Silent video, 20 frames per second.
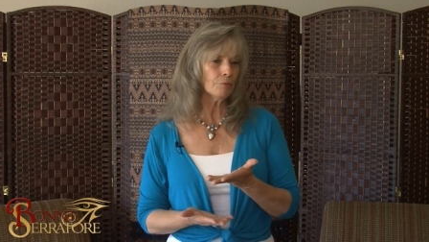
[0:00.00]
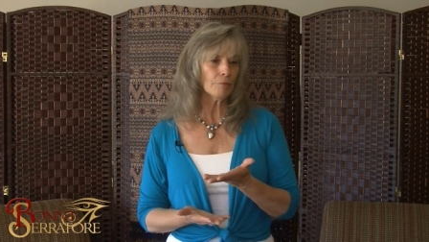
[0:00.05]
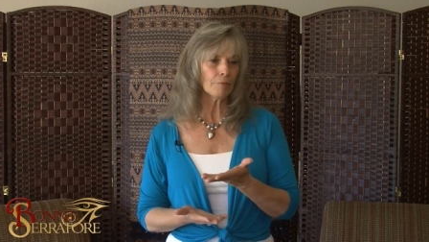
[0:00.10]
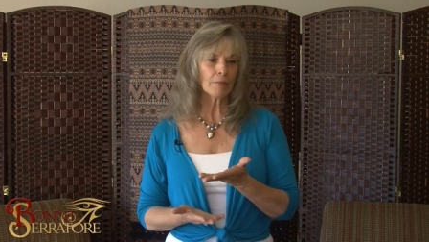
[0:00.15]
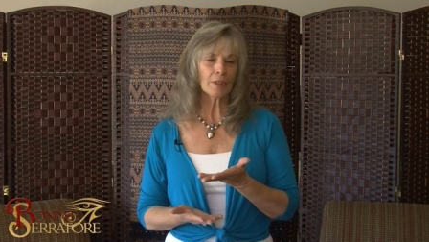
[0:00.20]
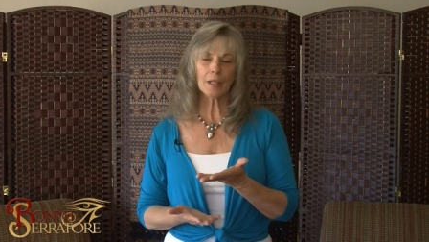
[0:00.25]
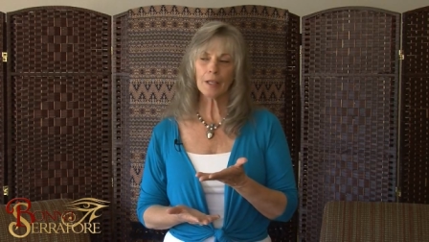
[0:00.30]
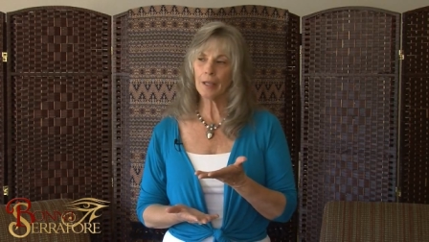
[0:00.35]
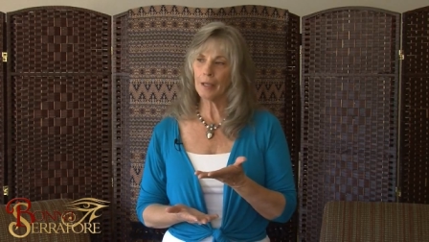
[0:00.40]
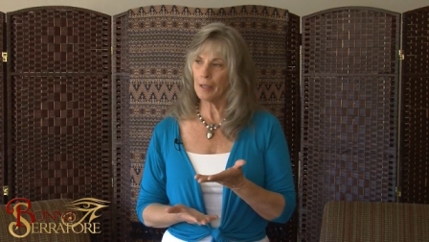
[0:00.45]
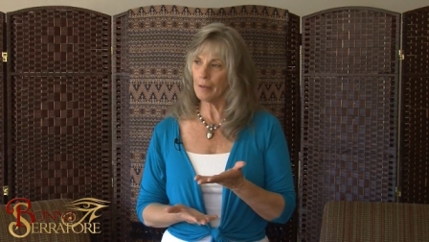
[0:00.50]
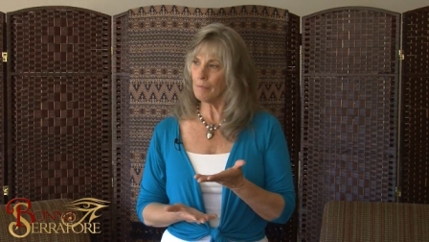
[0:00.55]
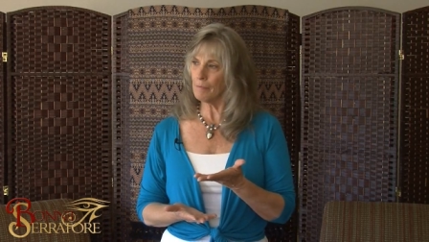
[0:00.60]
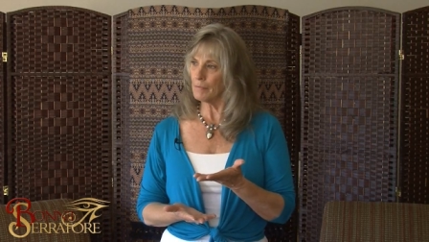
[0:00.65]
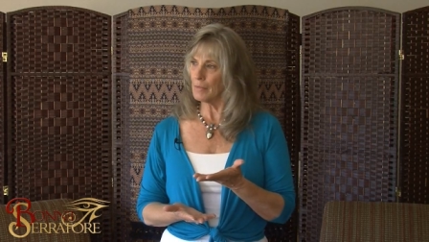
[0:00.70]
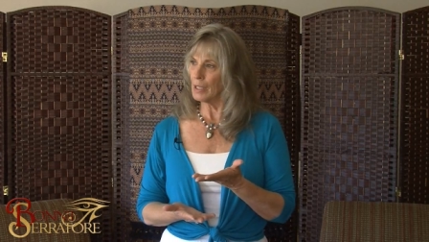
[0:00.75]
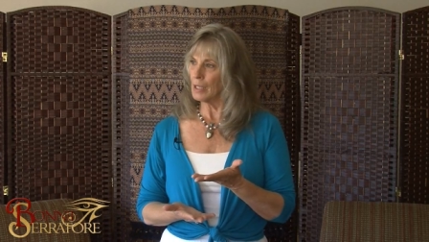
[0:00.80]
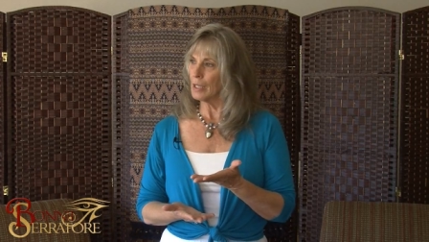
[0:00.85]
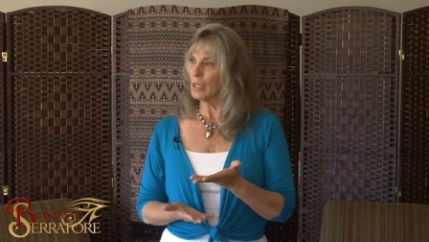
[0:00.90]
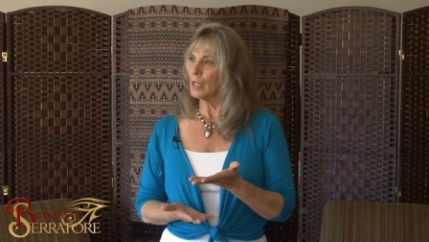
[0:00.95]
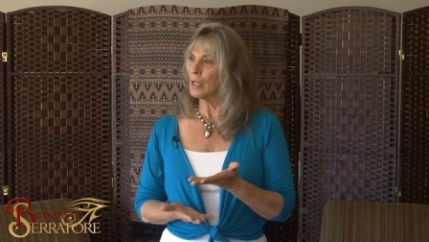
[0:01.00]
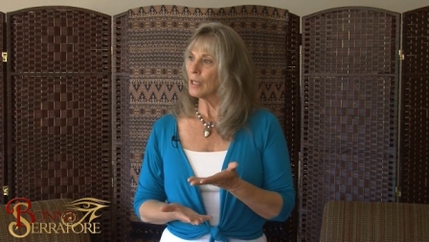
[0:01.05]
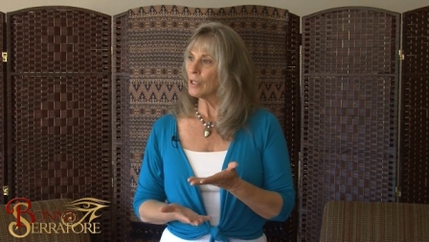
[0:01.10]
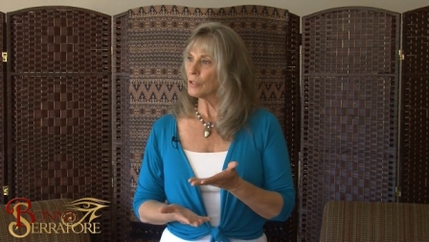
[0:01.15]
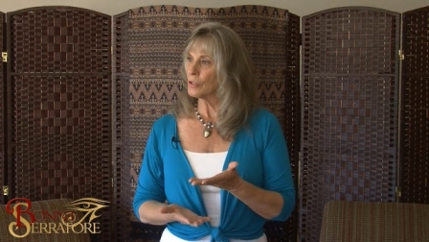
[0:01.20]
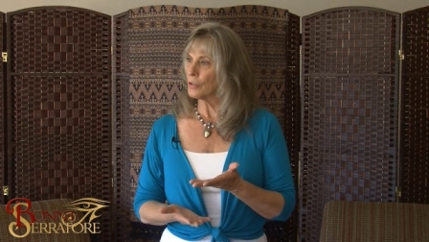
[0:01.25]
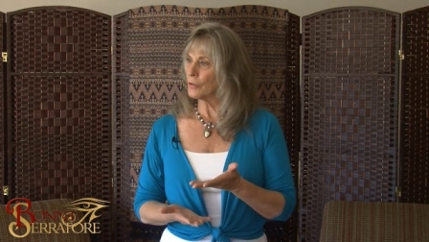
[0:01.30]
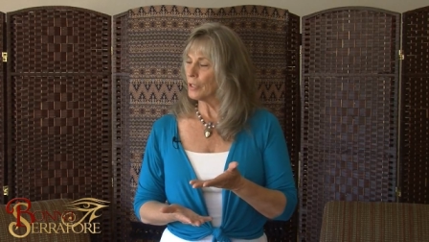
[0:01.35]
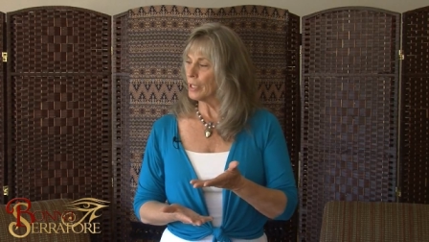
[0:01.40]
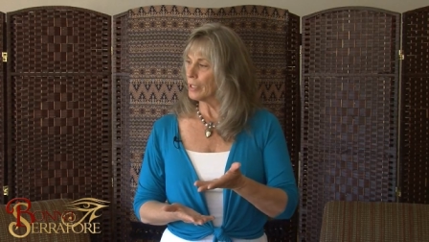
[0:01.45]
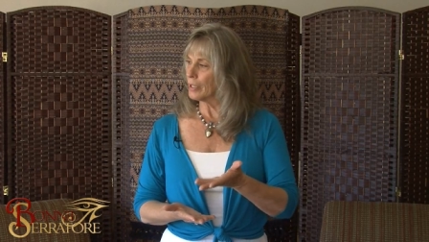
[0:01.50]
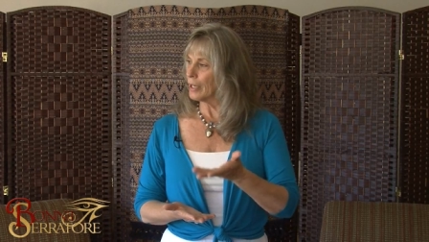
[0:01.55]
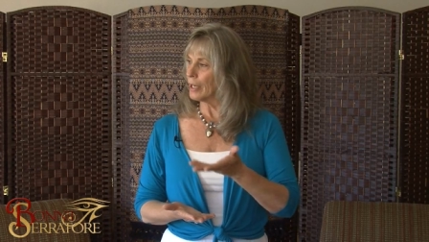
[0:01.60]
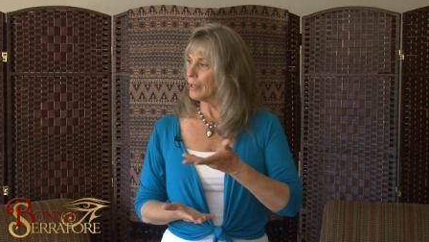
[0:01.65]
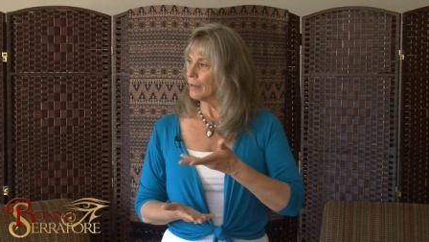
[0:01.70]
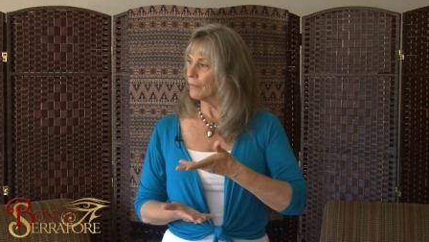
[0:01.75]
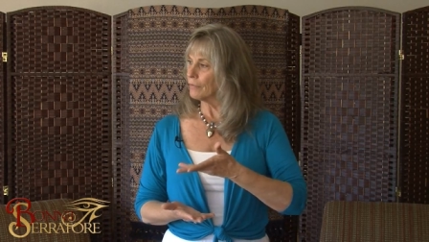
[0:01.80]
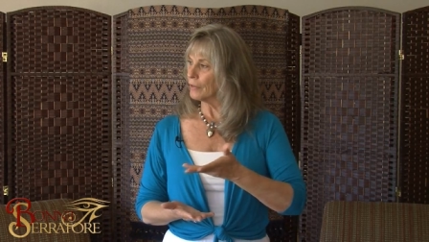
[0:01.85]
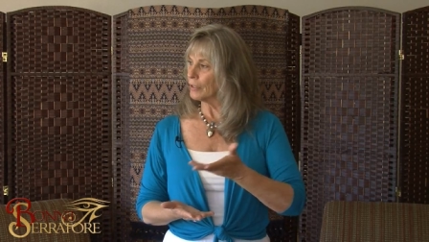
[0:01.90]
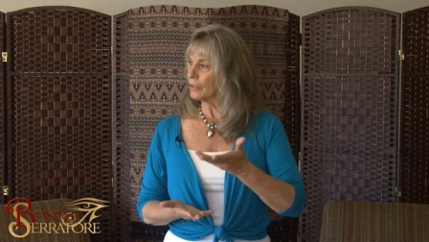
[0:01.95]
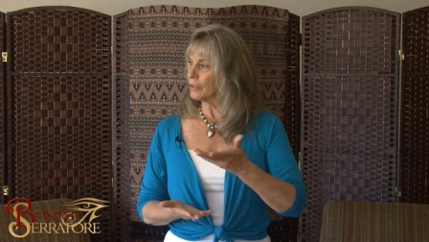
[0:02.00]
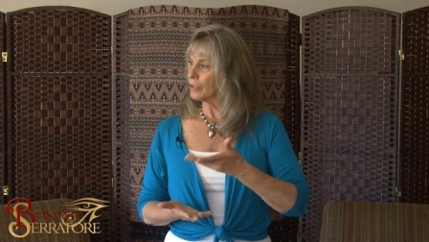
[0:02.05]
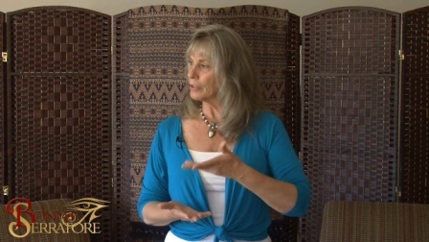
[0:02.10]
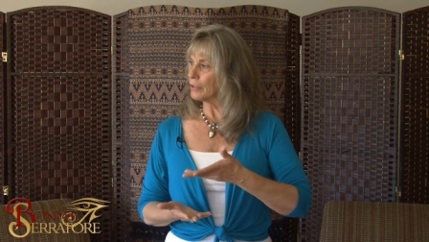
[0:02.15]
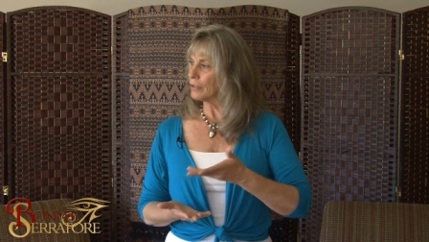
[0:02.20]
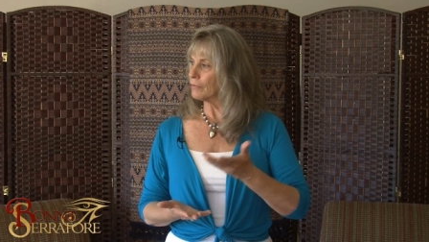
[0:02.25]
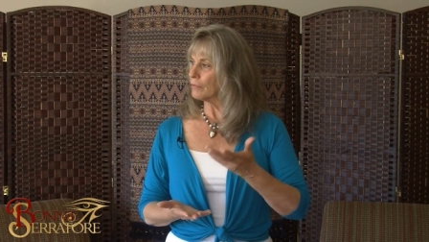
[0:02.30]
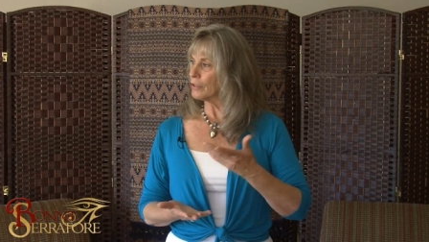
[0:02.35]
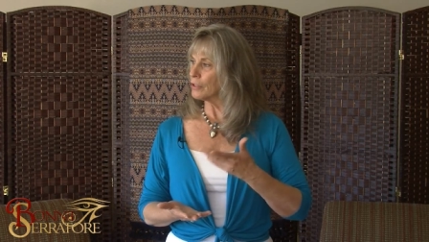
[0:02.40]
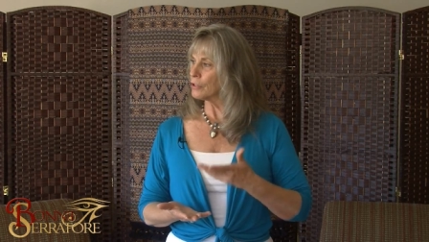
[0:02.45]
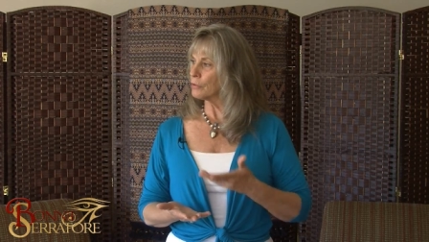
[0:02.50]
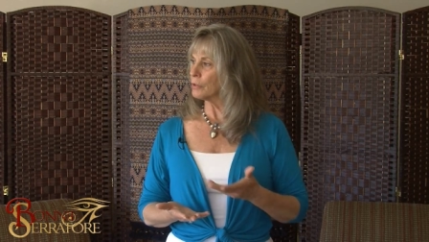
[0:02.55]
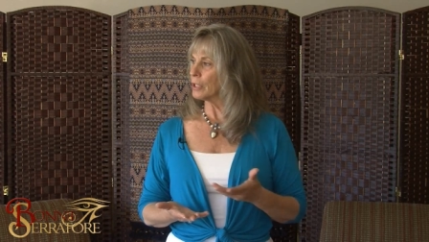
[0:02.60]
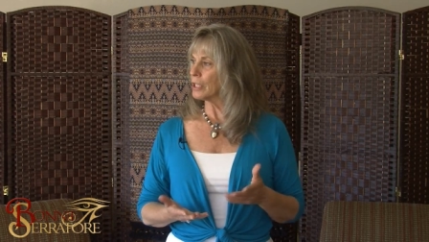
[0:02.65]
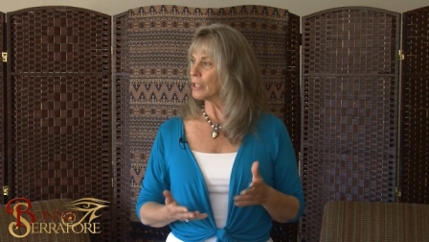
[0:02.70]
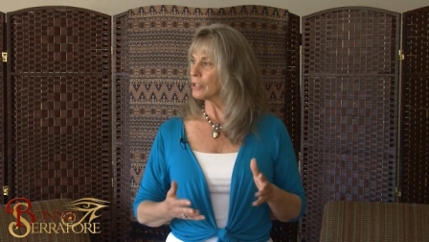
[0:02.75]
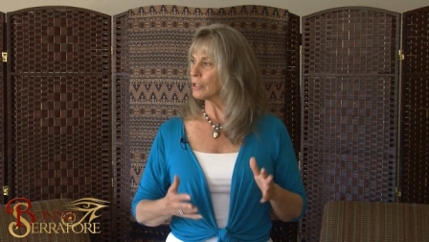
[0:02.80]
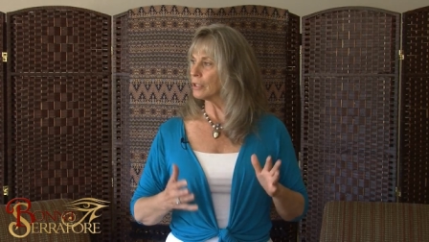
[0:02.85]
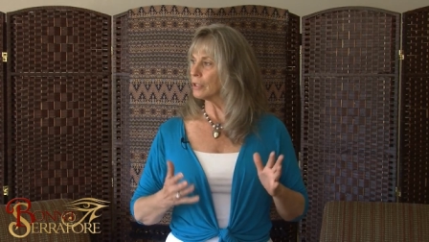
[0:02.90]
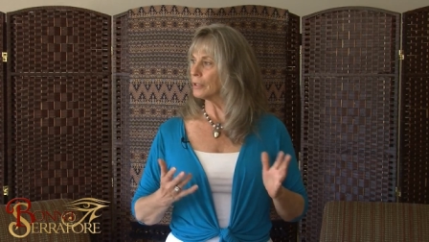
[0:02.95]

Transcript: Okay? So then I feel into the frustration,